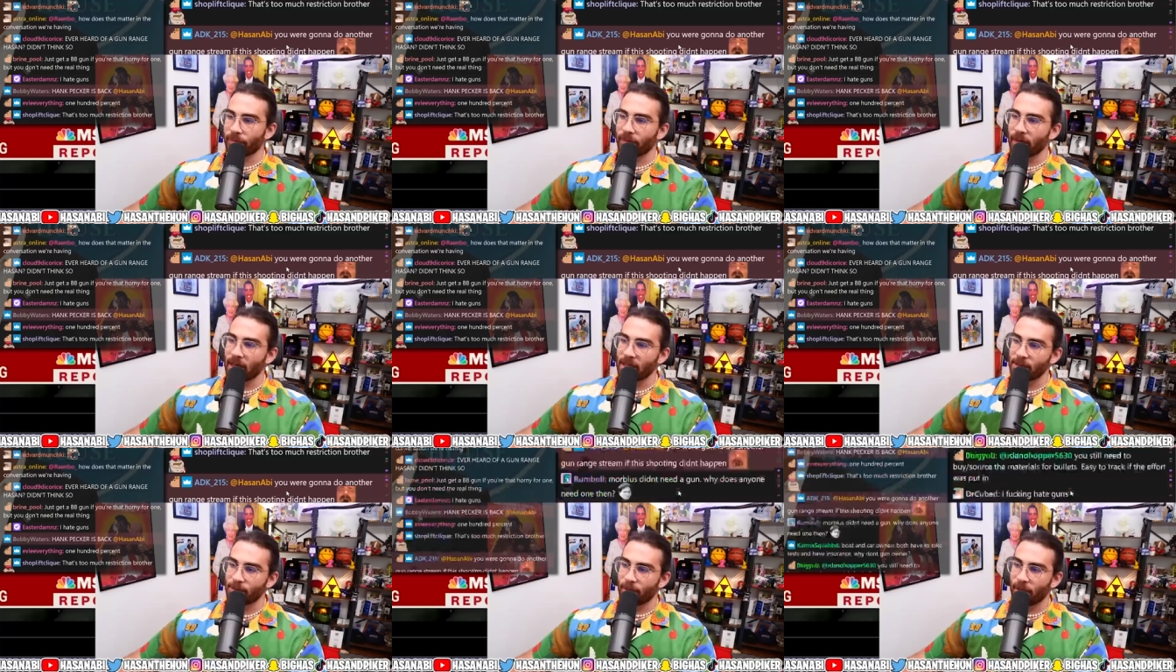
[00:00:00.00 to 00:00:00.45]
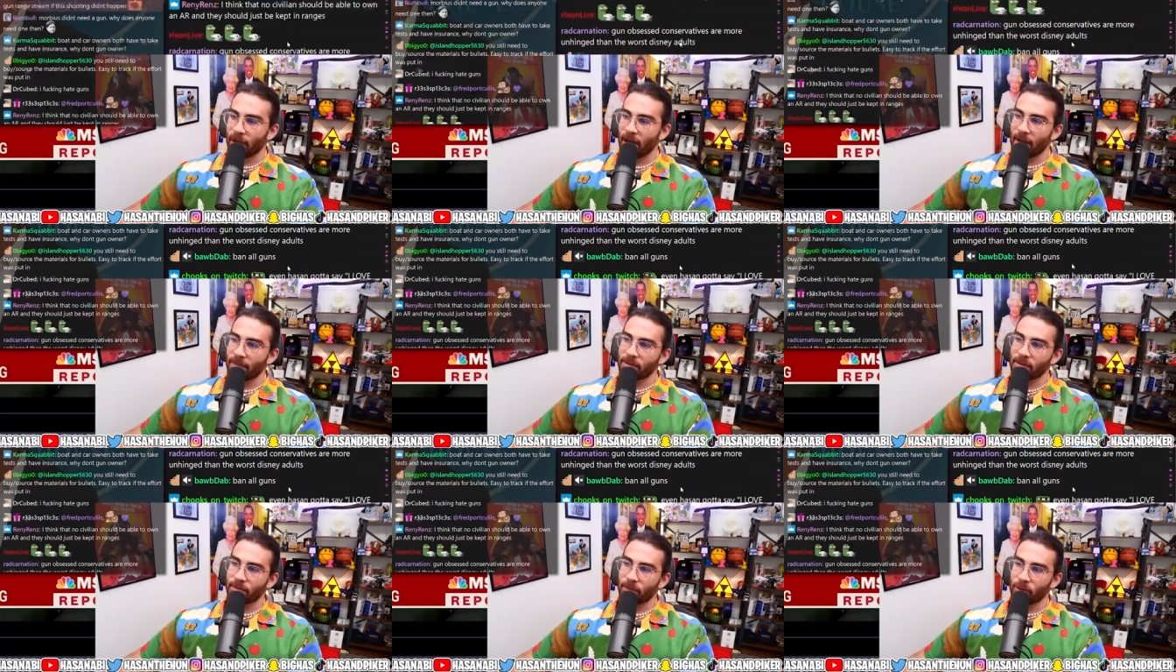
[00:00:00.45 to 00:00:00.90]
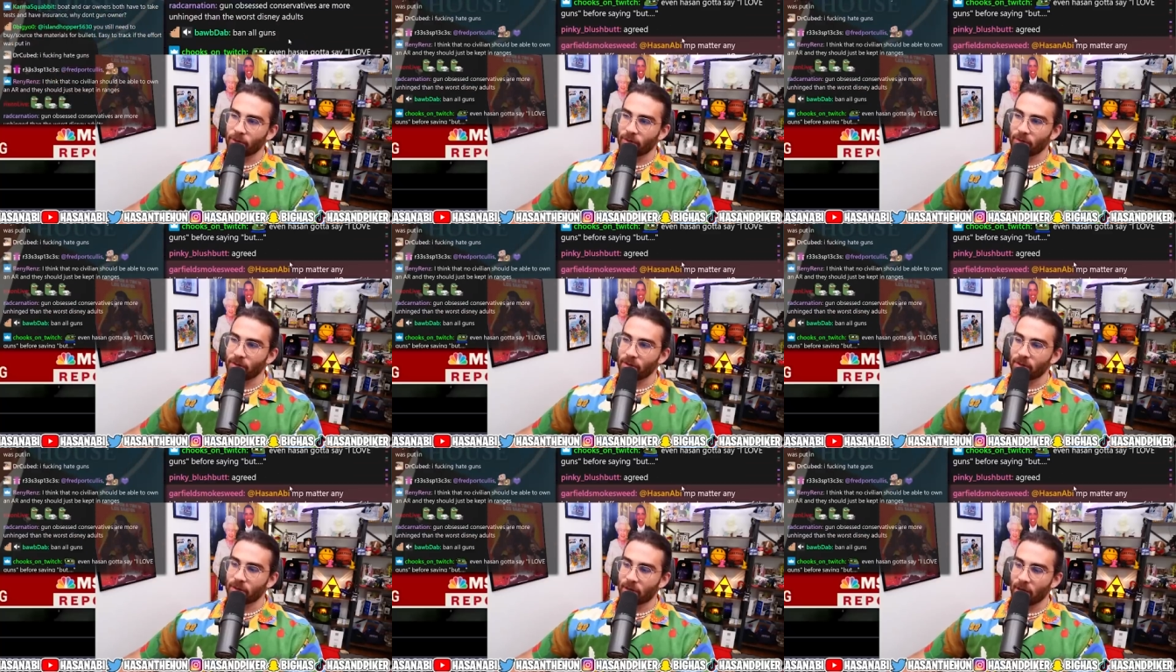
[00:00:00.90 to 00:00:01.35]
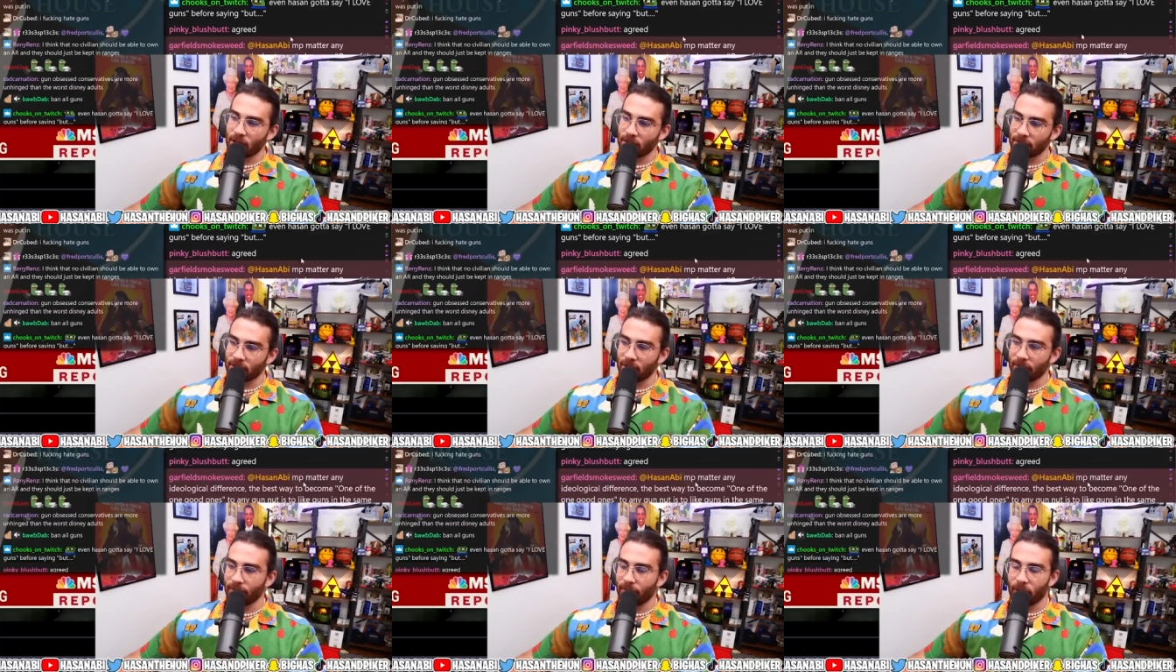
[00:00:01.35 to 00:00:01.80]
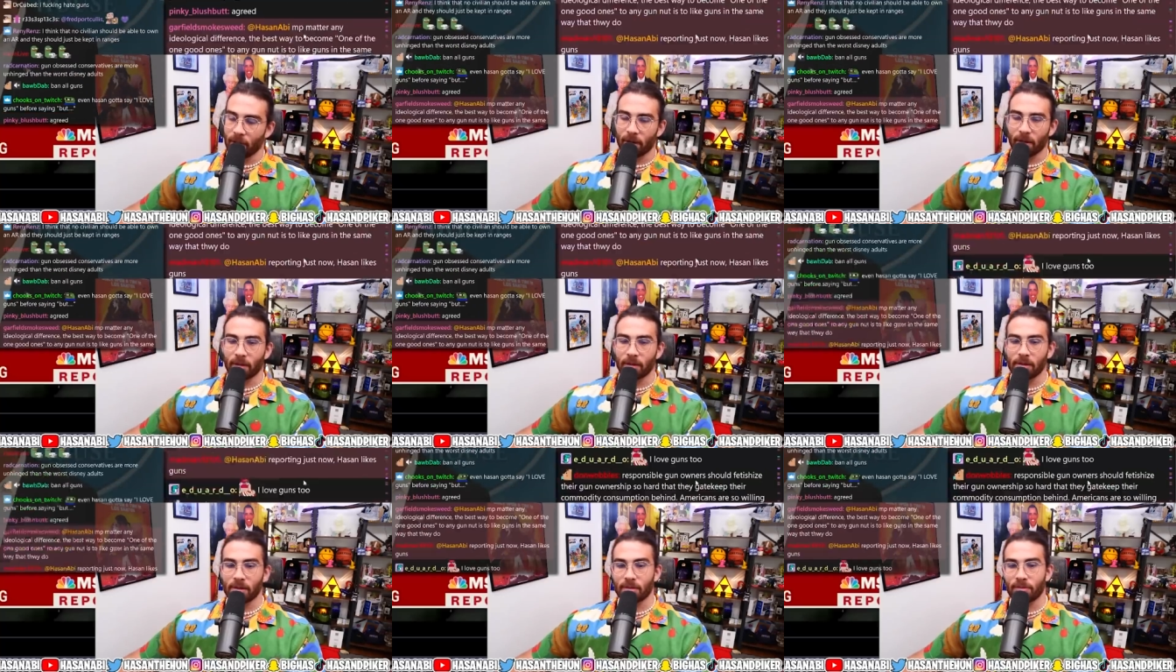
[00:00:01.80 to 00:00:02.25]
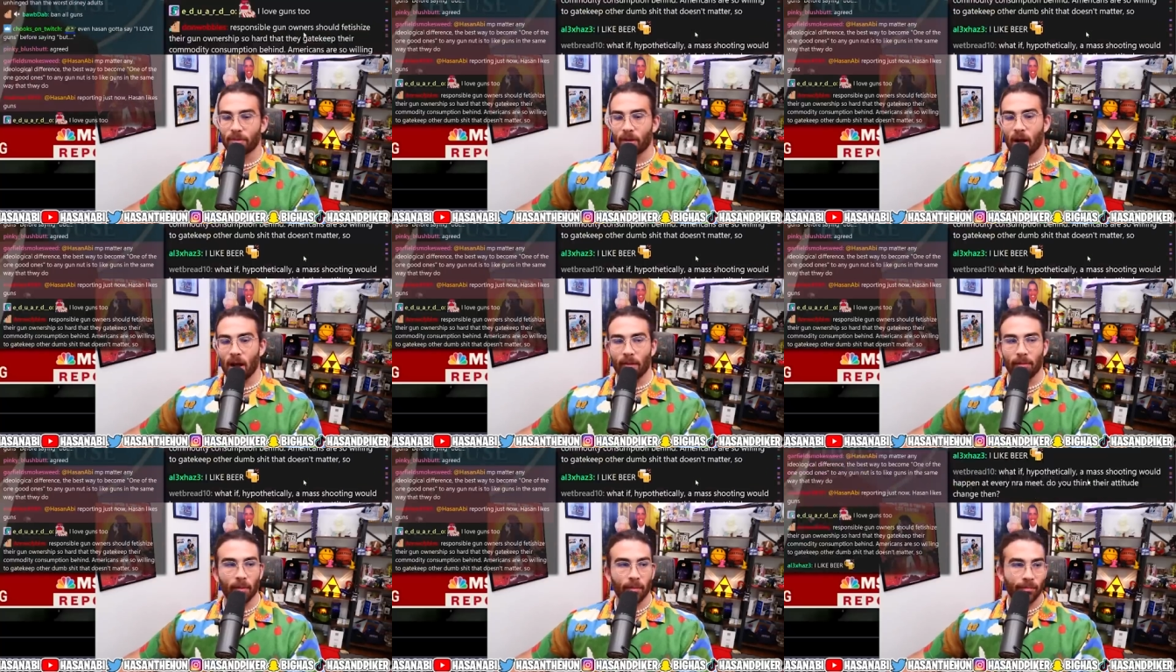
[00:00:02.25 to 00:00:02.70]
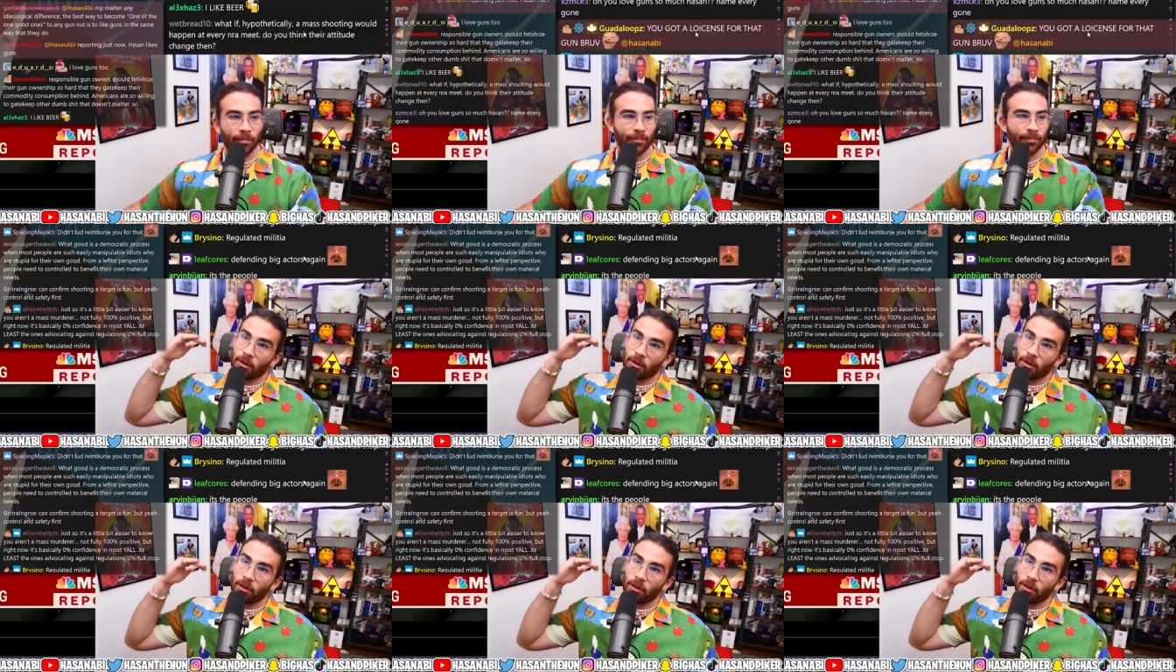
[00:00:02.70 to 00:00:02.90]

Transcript: That's perhaps the most disgusting part of this problem.